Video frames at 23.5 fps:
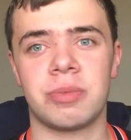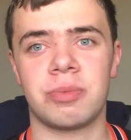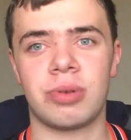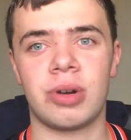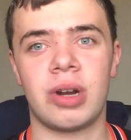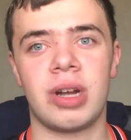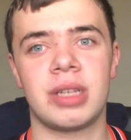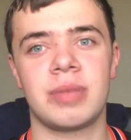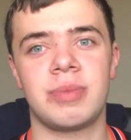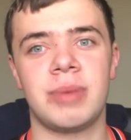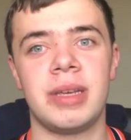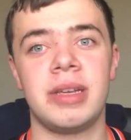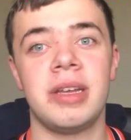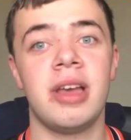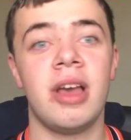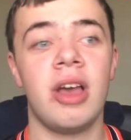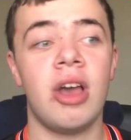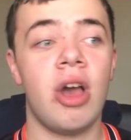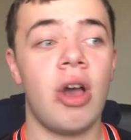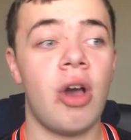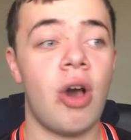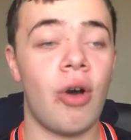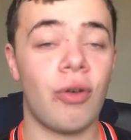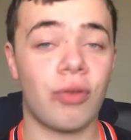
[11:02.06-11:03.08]
surprise me.
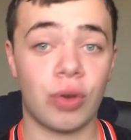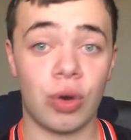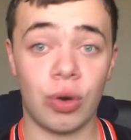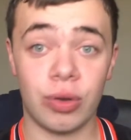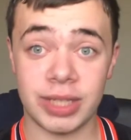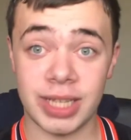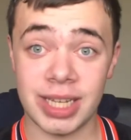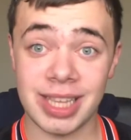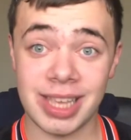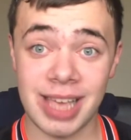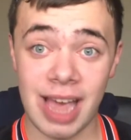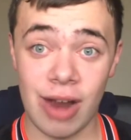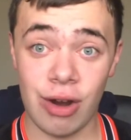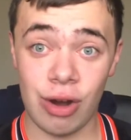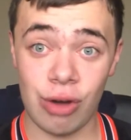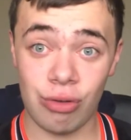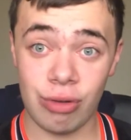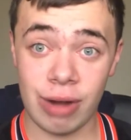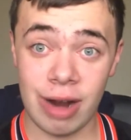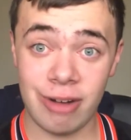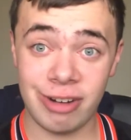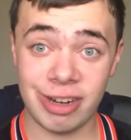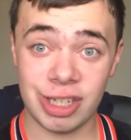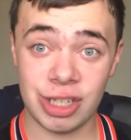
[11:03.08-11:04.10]
Of course, it's Gary
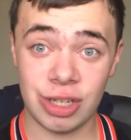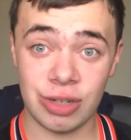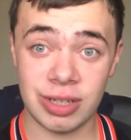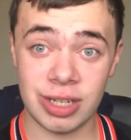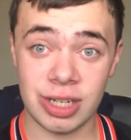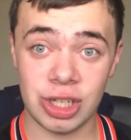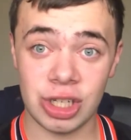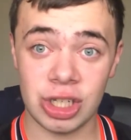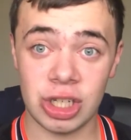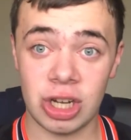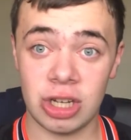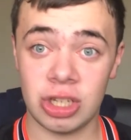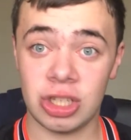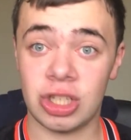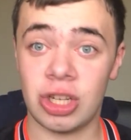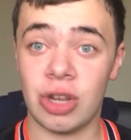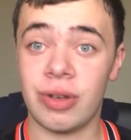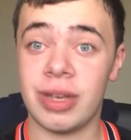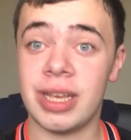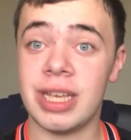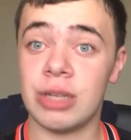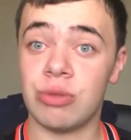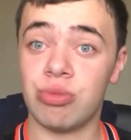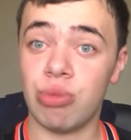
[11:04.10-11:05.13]
Rowett who's in charge, so
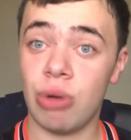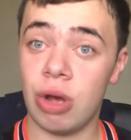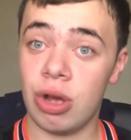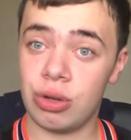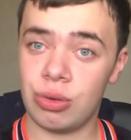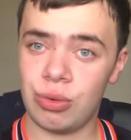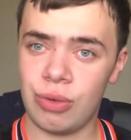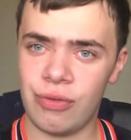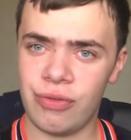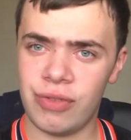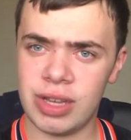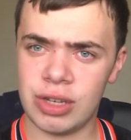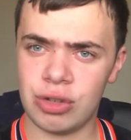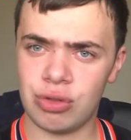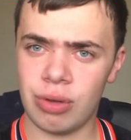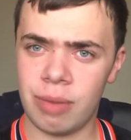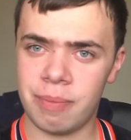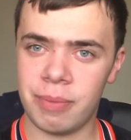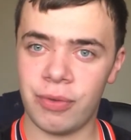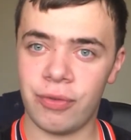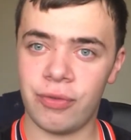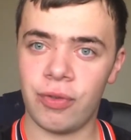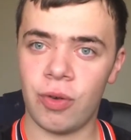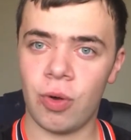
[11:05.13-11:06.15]
he's worked with Vydra
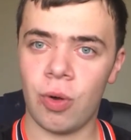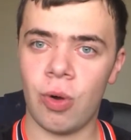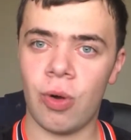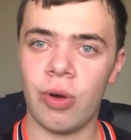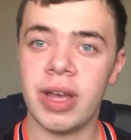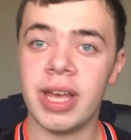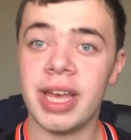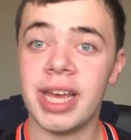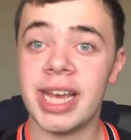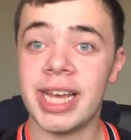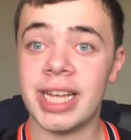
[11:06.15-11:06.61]
before.